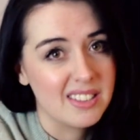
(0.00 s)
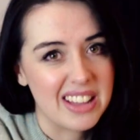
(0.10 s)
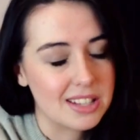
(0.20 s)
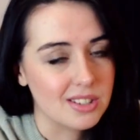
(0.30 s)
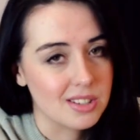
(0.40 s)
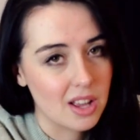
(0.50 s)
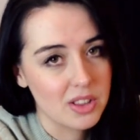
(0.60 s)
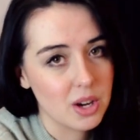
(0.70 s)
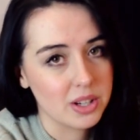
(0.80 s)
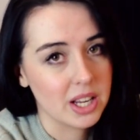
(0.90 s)
that's just like
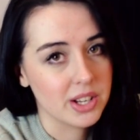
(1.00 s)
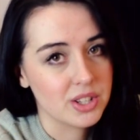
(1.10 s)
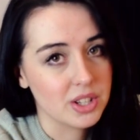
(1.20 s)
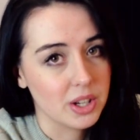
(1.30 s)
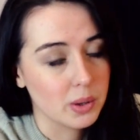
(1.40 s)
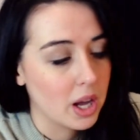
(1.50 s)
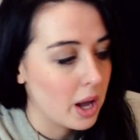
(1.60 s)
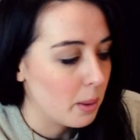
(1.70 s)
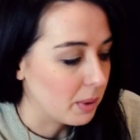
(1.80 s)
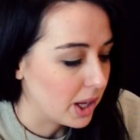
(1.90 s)
the only issue.
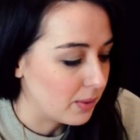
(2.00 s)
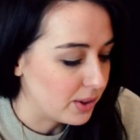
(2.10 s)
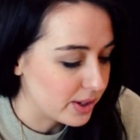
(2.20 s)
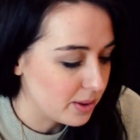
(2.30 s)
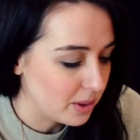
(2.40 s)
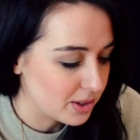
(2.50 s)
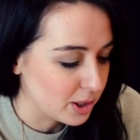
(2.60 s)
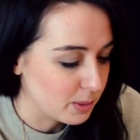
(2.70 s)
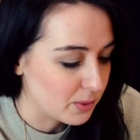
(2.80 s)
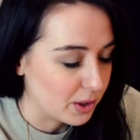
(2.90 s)
But if you do a
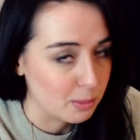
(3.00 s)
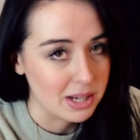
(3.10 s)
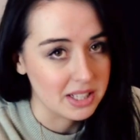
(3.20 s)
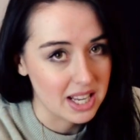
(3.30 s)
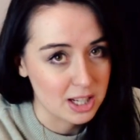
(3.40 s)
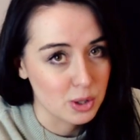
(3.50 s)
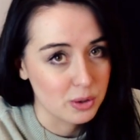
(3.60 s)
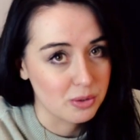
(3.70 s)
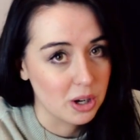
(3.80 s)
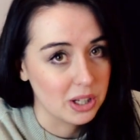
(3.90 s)
souped film and you take it to
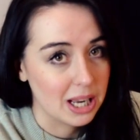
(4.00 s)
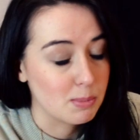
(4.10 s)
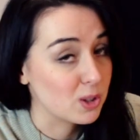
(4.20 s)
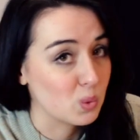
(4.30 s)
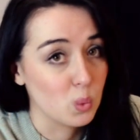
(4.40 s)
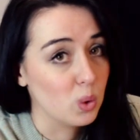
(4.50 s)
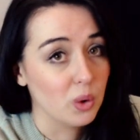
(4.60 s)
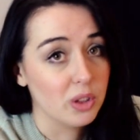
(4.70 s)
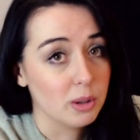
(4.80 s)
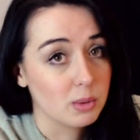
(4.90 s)
a photo lab, just
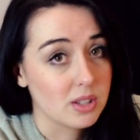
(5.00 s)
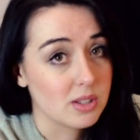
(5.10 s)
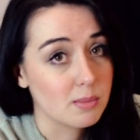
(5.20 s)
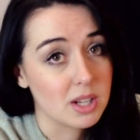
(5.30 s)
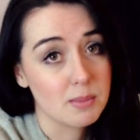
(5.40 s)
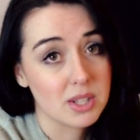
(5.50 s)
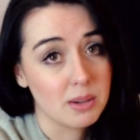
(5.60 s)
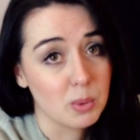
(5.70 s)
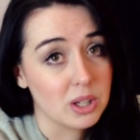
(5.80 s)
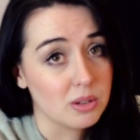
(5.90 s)
warn them, because sometimes
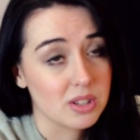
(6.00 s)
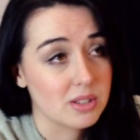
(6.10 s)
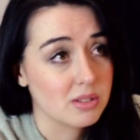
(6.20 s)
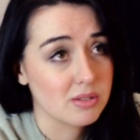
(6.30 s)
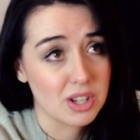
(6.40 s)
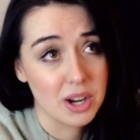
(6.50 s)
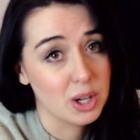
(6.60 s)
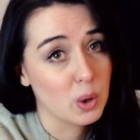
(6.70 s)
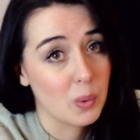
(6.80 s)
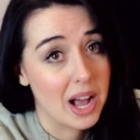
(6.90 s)
they will just
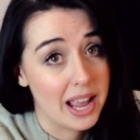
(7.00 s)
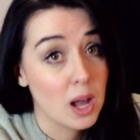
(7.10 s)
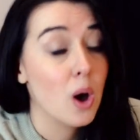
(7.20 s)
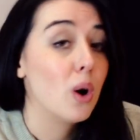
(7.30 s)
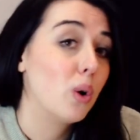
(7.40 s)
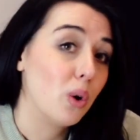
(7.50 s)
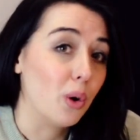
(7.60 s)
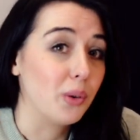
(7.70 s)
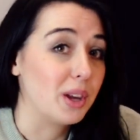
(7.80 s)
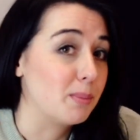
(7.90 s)
turn you away,
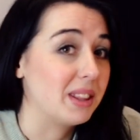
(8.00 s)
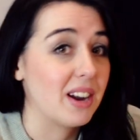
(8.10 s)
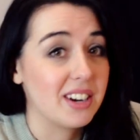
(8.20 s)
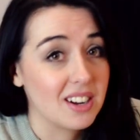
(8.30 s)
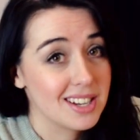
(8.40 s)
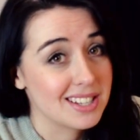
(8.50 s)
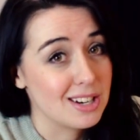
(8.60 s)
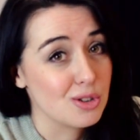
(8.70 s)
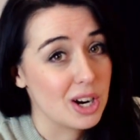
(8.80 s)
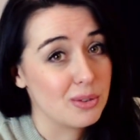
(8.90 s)
or they'll be very nice
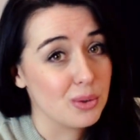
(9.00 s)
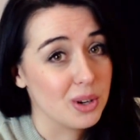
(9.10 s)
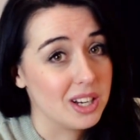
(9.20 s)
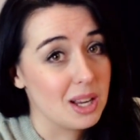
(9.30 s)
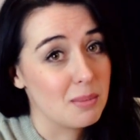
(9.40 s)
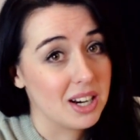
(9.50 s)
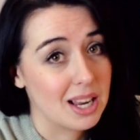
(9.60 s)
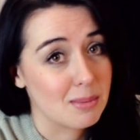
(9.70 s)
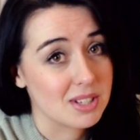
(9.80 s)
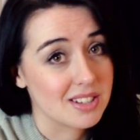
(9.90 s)
and dry it for you like my lab